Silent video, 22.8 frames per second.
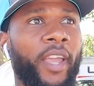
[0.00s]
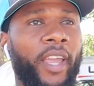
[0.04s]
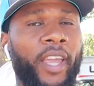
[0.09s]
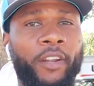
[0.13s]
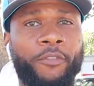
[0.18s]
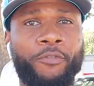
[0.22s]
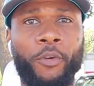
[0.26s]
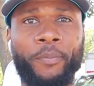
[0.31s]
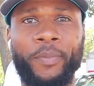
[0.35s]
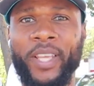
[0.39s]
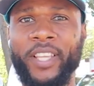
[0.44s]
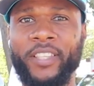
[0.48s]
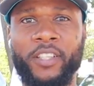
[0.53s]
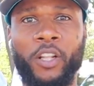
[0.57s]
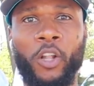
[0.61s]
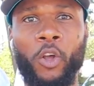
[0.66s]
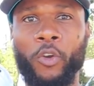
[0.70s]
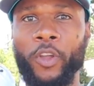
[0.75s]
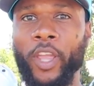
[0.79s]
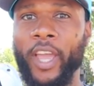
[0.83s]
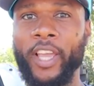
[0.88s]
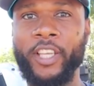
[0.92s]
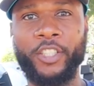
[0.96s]
and from this
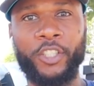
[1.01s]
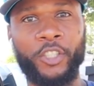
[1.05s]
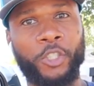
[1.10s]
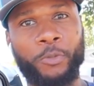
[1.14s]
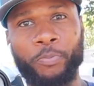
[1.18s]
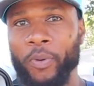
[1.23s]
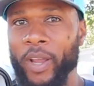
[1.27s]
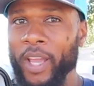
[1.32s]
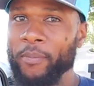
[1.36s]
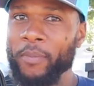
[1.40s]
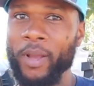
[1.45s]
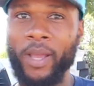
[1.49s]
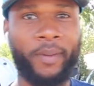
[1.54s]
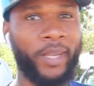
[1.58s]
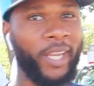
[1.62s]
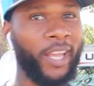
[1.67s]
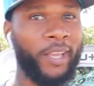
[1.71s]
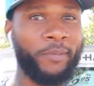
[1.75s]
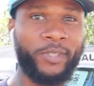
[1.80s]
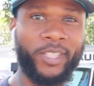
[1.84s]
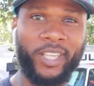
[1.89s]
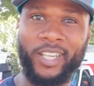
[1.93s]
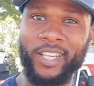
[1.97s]
location, spread my
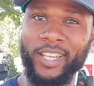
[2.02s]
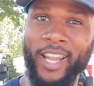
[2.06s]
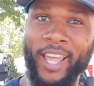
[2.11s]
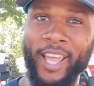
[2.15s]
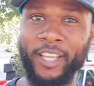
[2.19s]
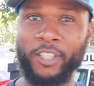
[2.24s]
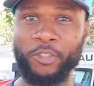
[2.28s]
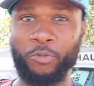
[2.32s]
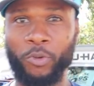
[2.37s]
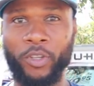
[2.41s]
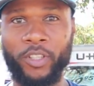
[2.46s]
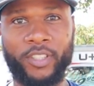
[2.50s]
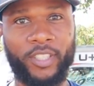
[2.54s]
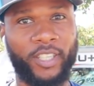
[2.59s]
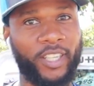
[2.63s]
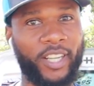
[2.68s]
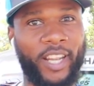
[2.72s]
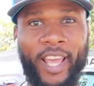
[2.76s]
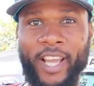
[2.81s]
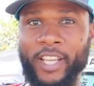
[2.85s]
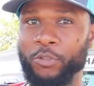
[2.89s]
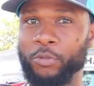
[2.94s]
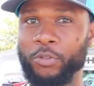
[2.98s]
name to the next one, to the
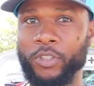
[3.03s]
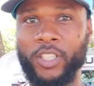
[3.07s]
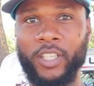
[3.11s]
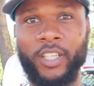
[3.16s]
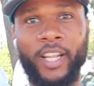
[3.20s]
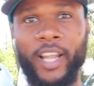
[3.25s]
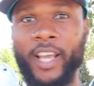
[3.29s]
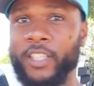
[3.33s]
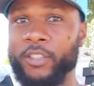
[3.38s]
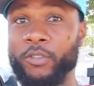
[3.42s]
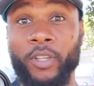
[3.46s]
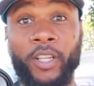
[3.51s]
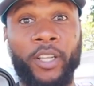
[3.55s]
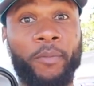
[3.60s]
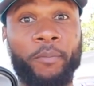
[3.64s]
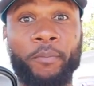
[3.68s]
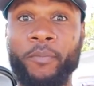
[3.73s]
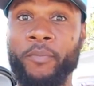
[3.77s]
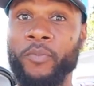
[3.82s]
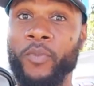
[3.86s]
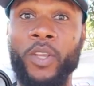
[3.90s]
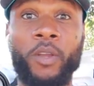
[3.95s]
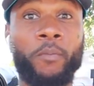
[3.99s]
next one, to the next one.
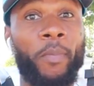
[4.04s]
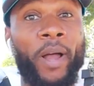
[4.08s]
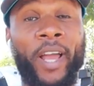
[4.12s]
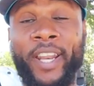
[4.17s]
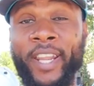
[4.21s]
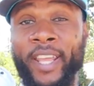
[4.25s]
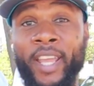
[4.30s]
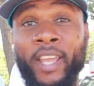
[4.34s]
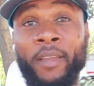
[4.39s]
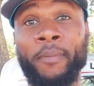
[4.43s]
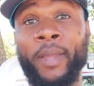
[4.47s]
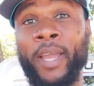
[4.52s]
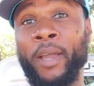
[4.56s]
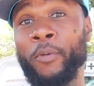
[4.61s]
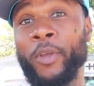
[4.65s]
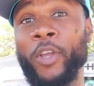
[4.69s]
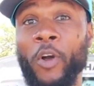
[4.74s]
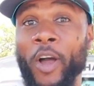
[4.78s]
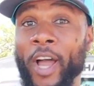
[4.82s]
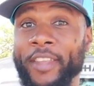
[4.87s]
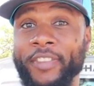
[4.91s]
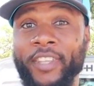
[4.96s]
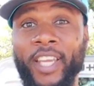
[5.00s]
And by then, man, we're
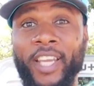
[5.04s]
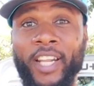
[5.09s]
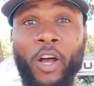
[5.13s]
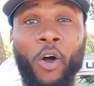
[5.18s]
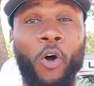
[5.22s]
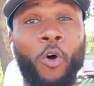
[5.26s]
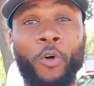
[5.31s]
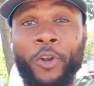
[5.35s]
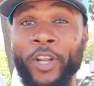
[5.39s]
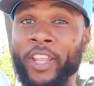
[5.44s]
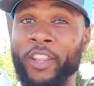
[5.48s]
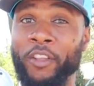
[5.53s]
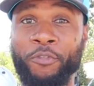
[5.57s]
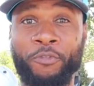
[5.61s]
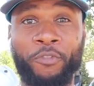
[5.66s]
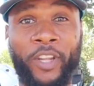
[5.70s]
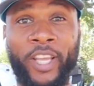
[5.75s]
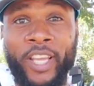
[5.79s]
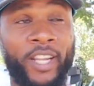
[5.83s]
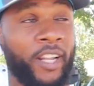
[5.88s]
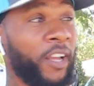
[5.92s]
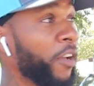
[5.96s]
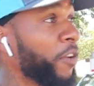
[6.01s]
gonna have to get a whole nother
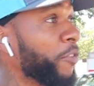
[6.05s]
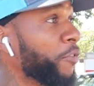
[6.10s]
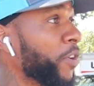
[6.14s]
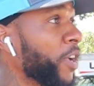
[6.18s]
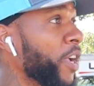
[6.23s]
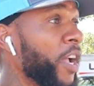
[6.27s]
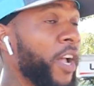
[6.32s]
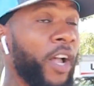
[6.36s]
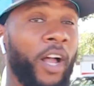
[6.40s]
fleet of